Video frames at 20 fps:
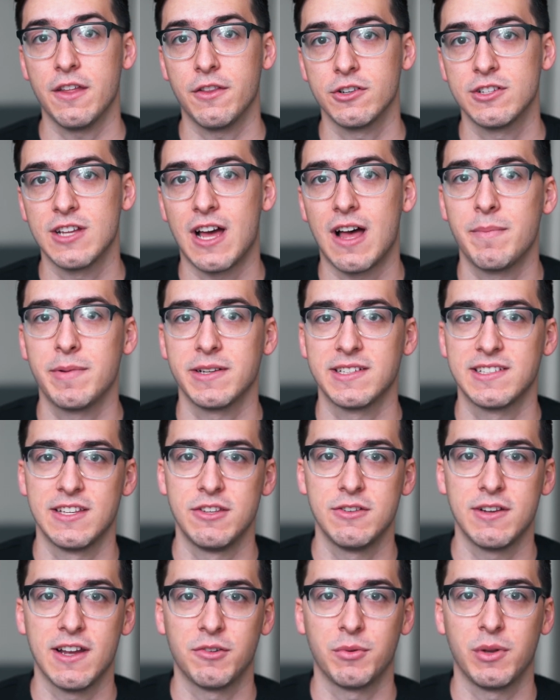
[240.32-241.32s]
other topics that
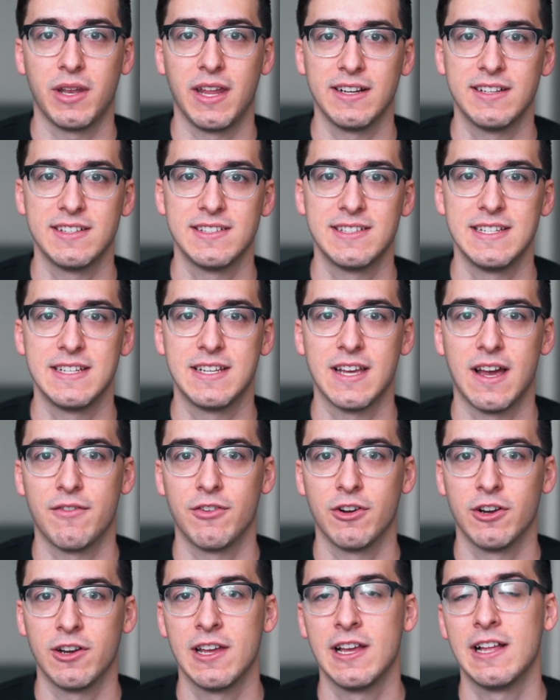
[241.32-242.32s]
you guys would like to see
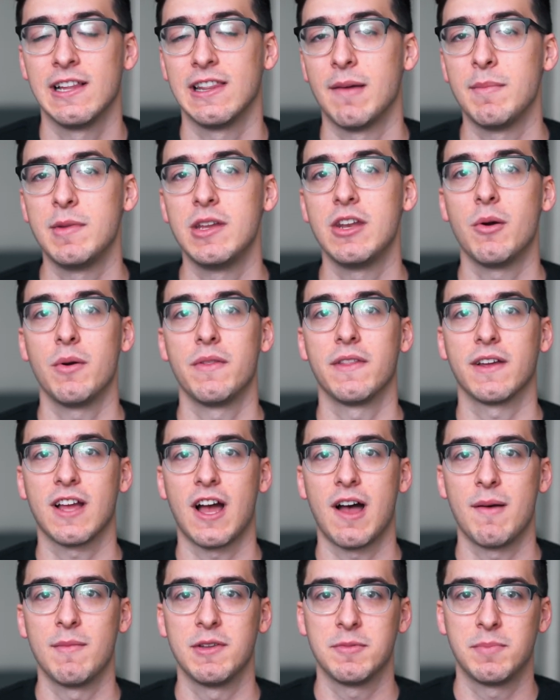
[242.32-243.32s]
covered, let me know in the
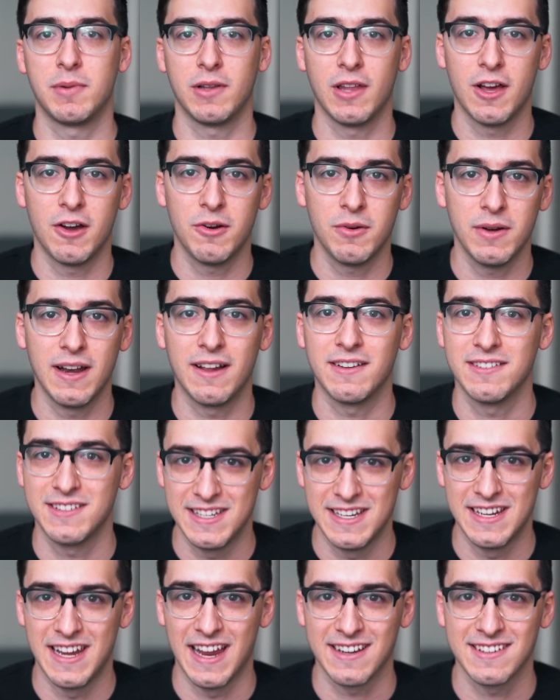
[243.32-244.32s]
comments below, and I'll see
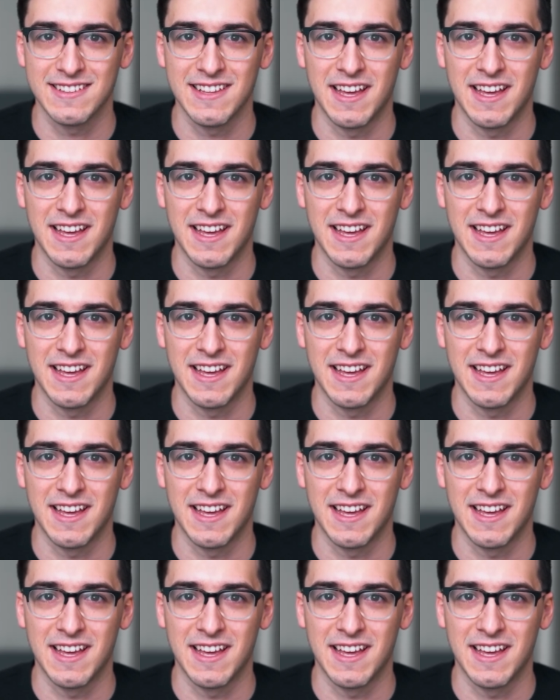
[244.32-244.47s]
you next